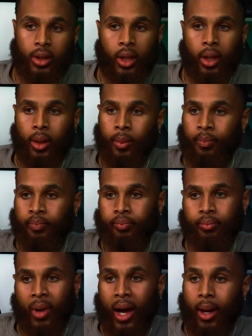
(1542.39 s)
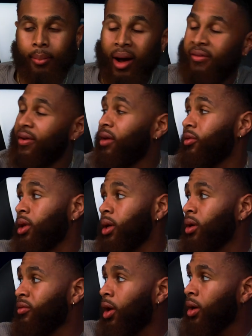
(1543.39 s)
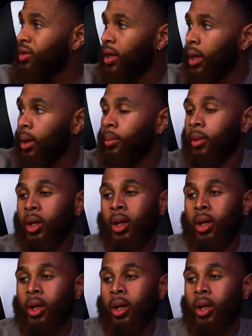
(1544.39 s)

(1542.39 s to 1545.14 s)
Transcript: My favorite leader of all time.